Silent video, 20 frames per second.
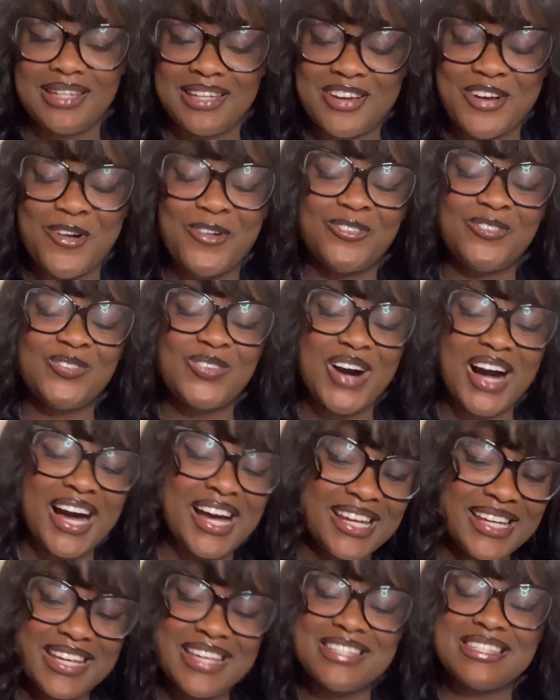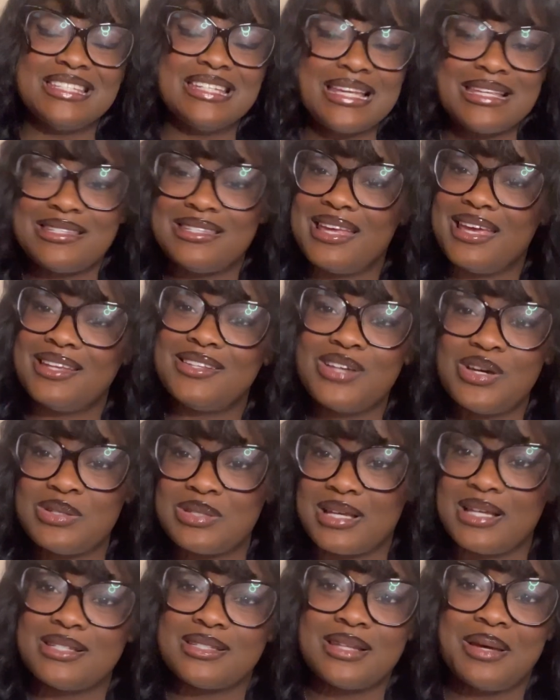that Santos
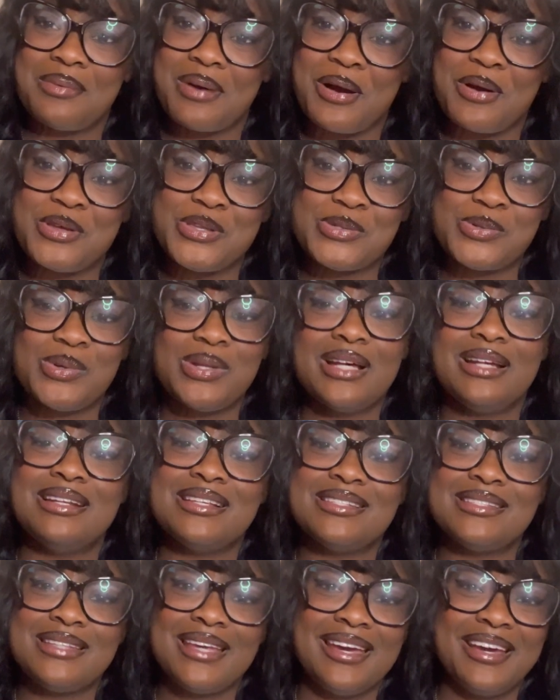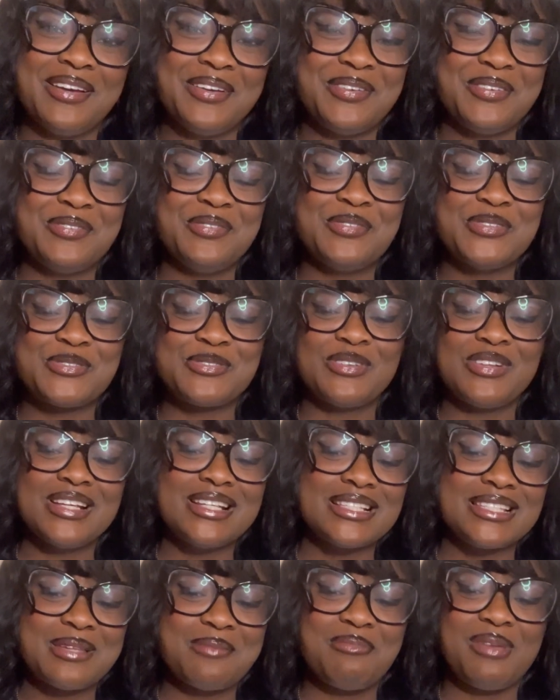Escobar was
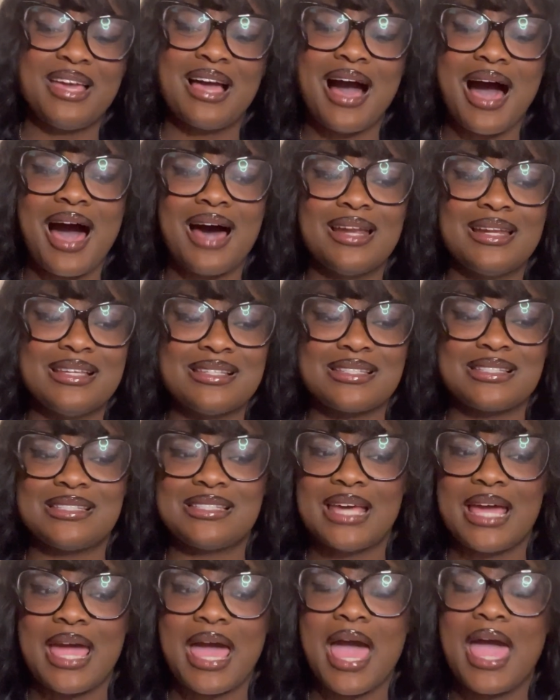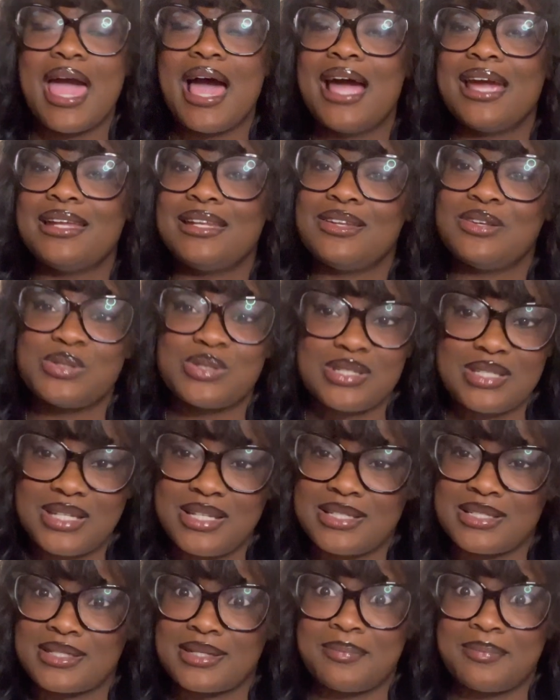willing to be honest and say, hey, I ain't no snitch.